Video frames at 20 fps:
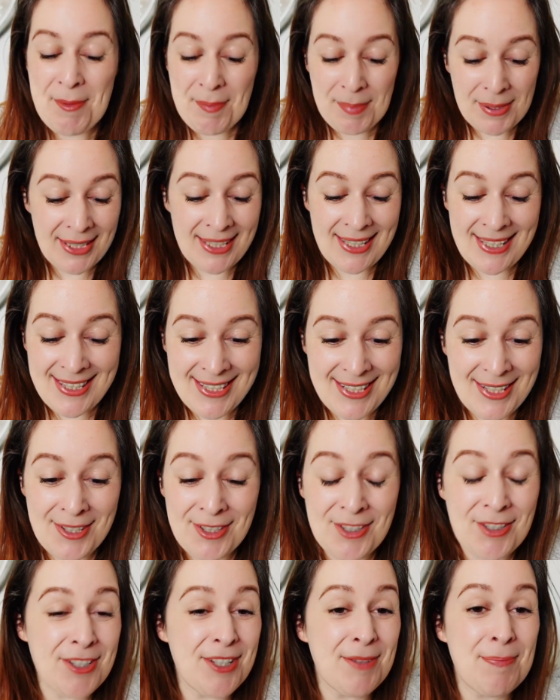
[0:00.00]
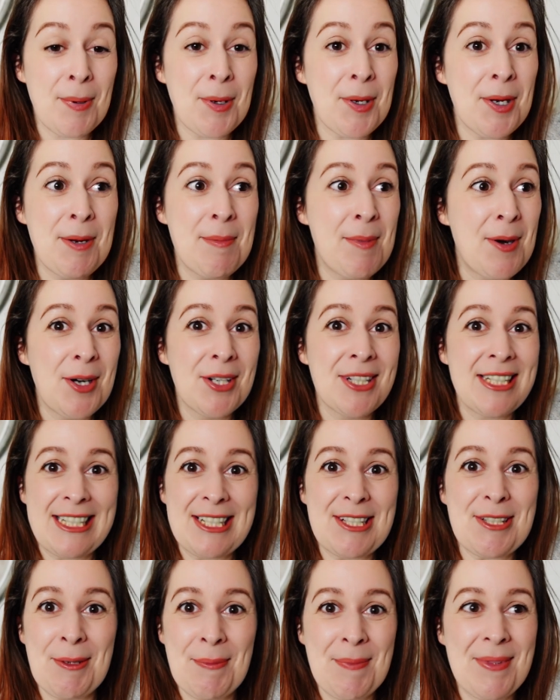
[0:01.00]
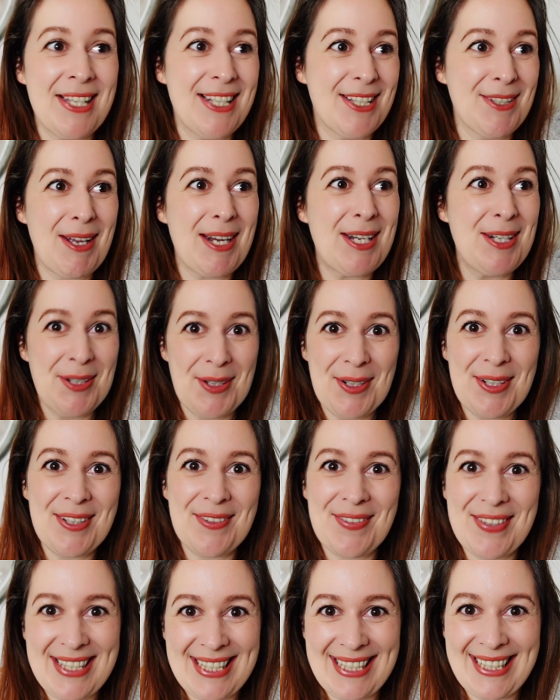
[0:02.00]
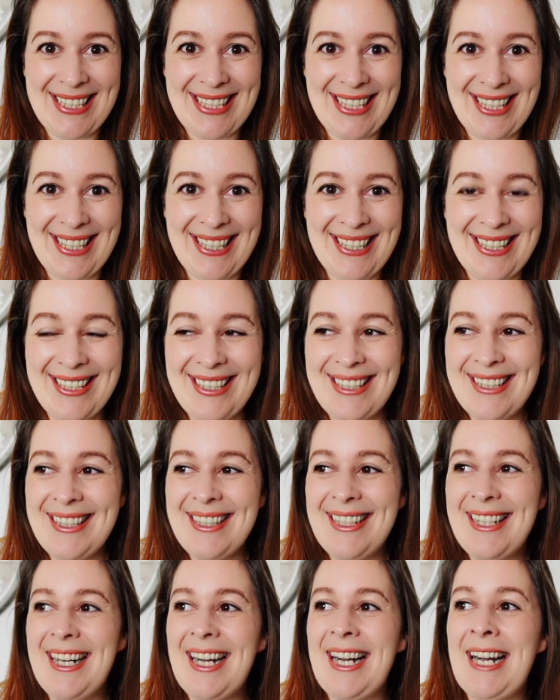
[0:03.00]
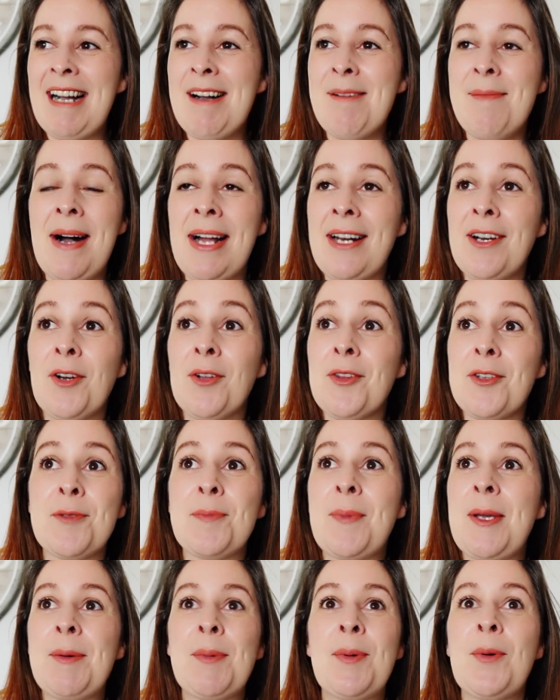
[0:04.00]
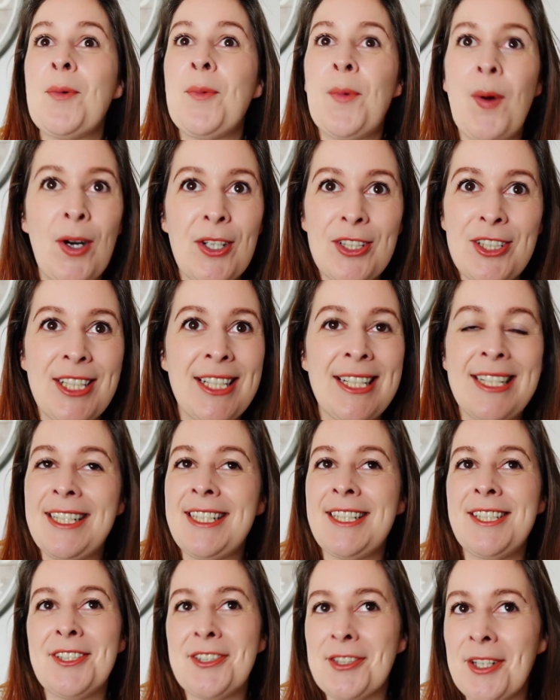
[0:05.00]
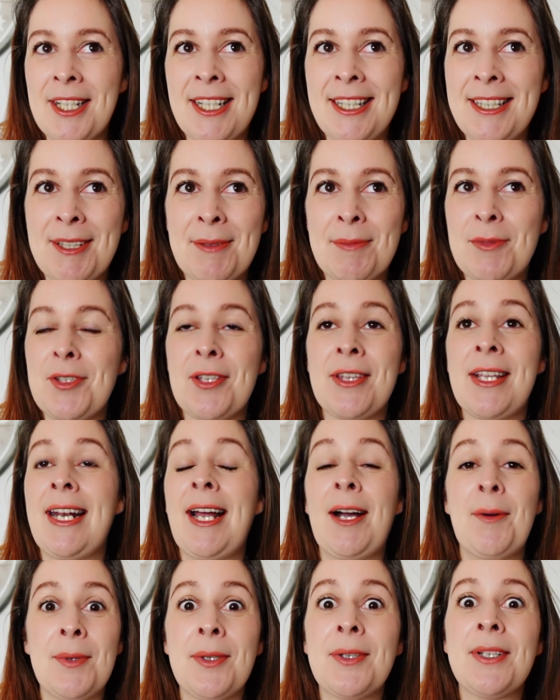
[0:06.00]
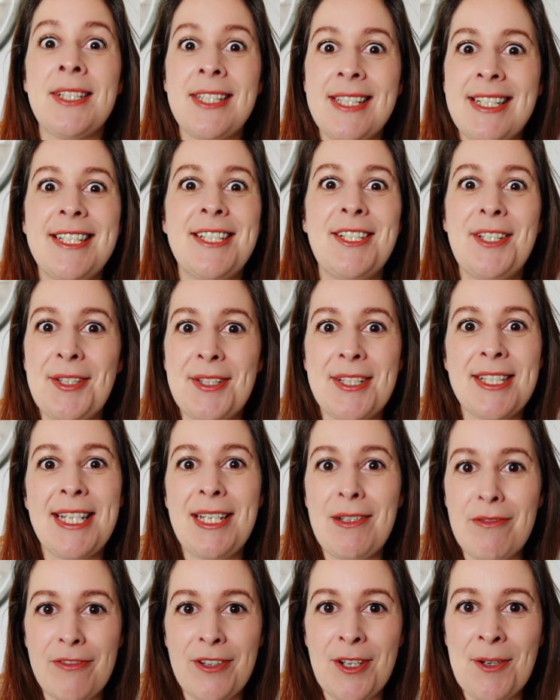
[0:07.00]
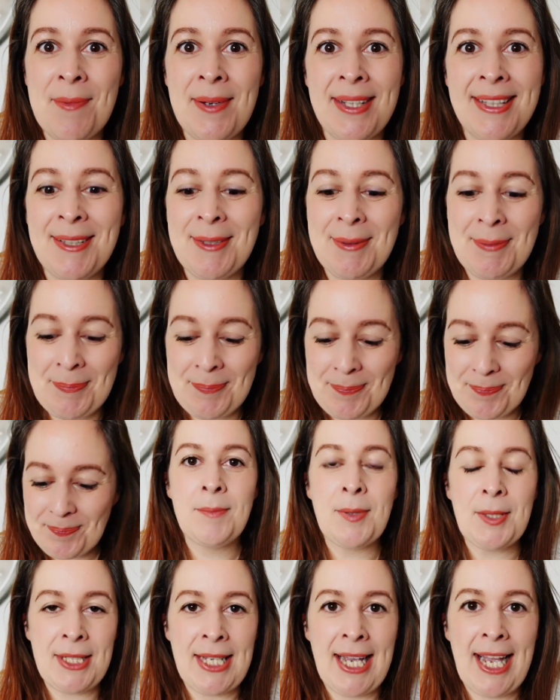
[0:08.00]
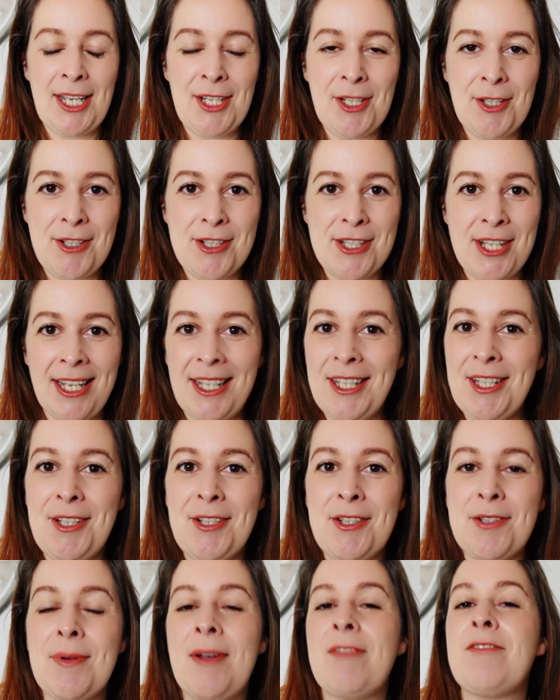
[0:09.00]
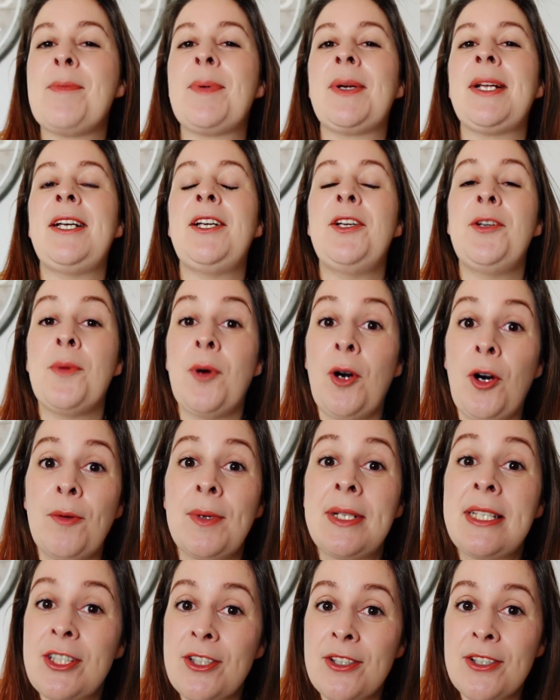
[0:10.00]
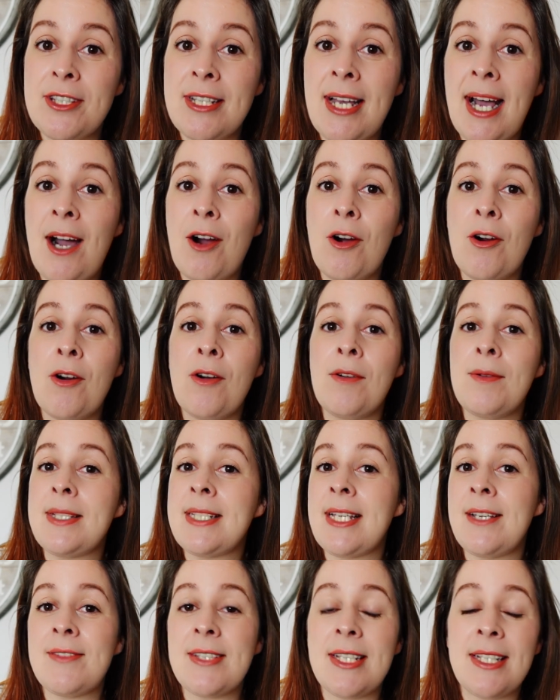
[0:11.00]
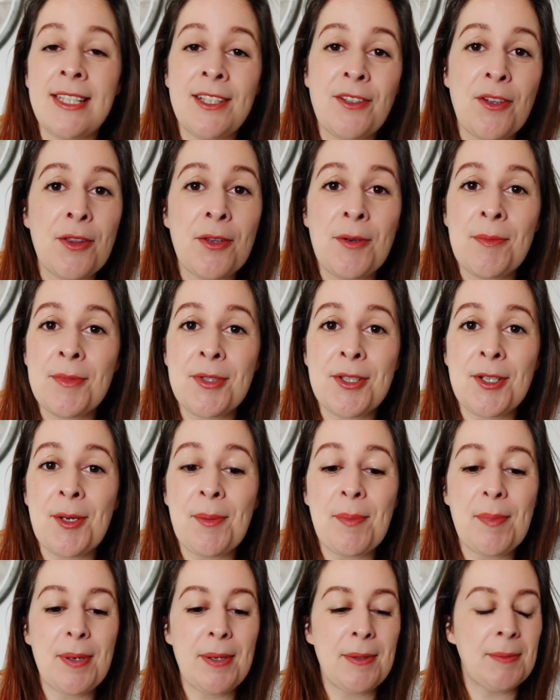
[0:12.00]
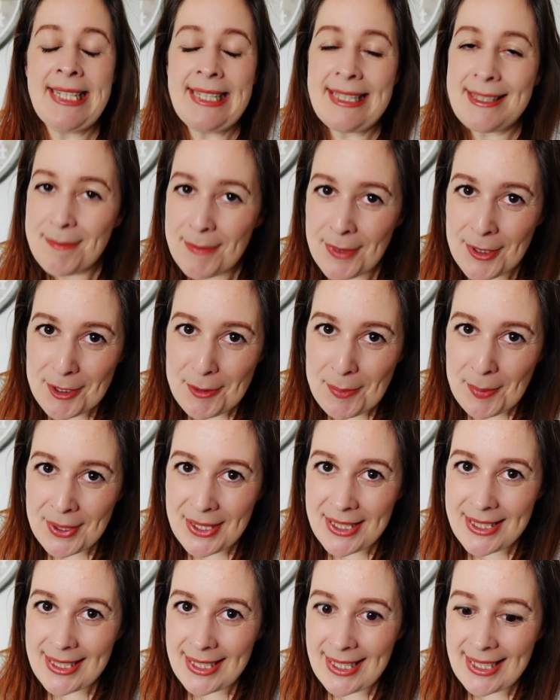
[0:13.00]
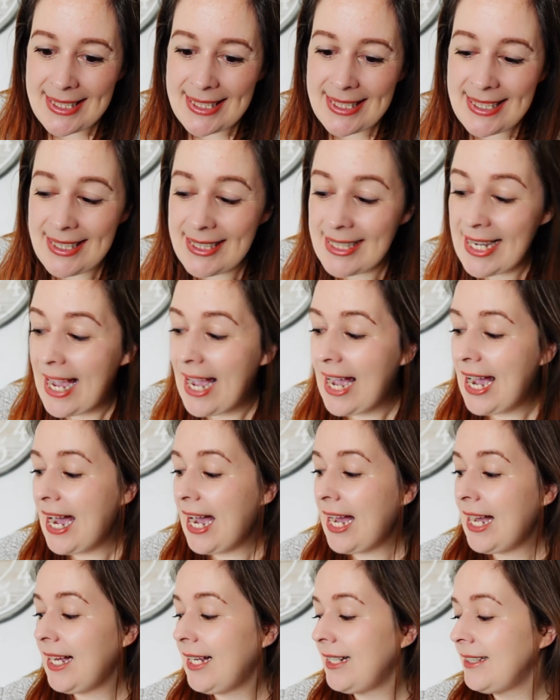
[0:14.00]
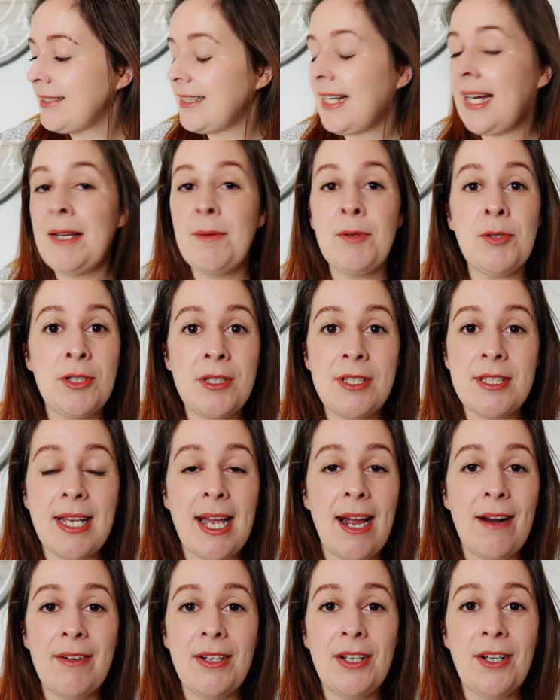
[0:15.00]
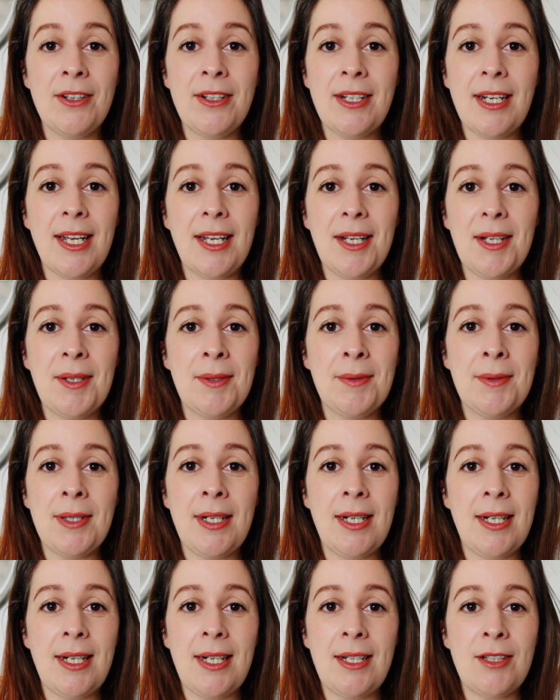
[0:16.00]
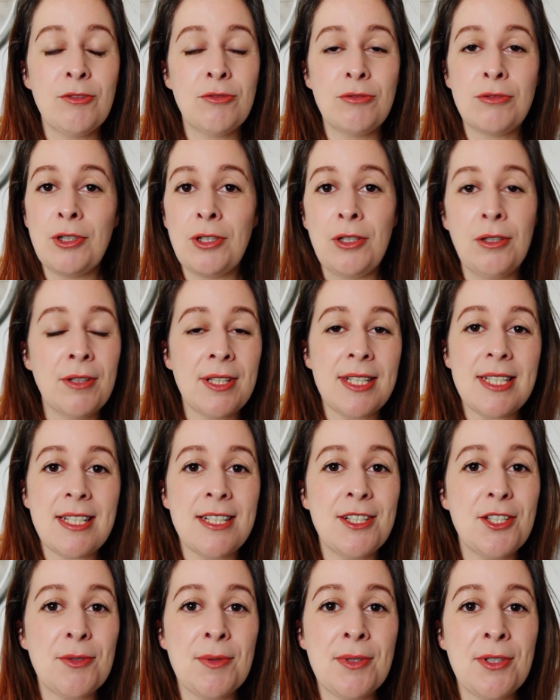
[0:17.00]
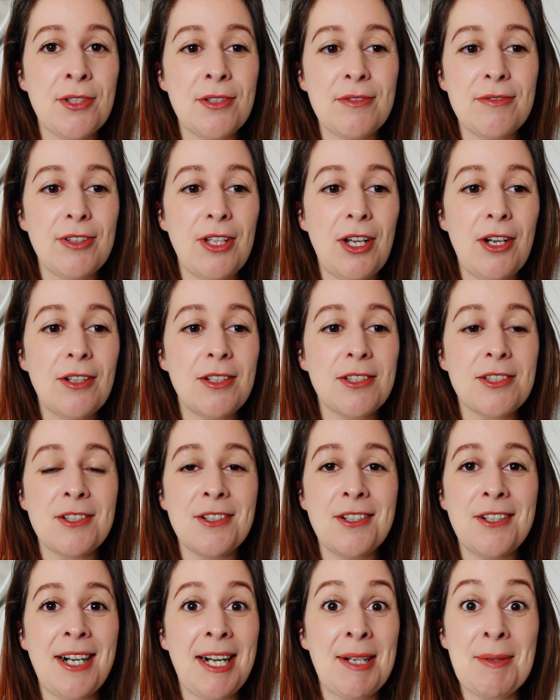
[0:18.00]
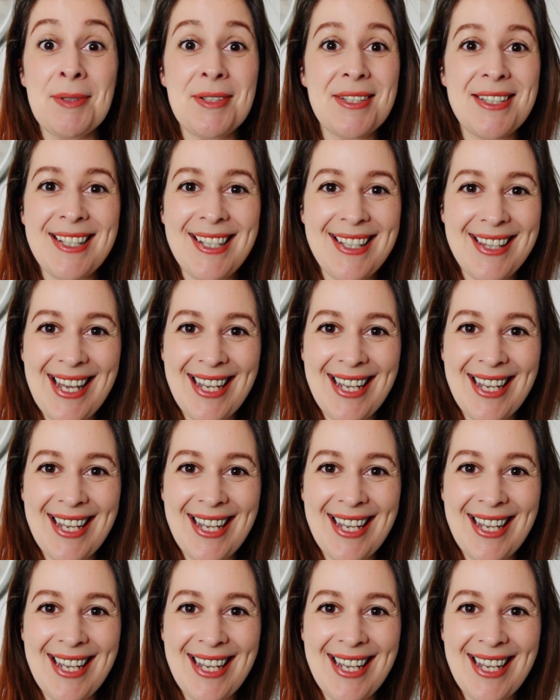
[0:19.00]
please do just put an emoji or something so I know you've seen it. I know there's people watching and enjoying them, so then I will continue to keep filming them. But yeah, huge thank you to everybody who always does that or always gives it a little thumbs up. It is much appreciated. And I'm going to carry on now, roll this into another vlog, so I will see you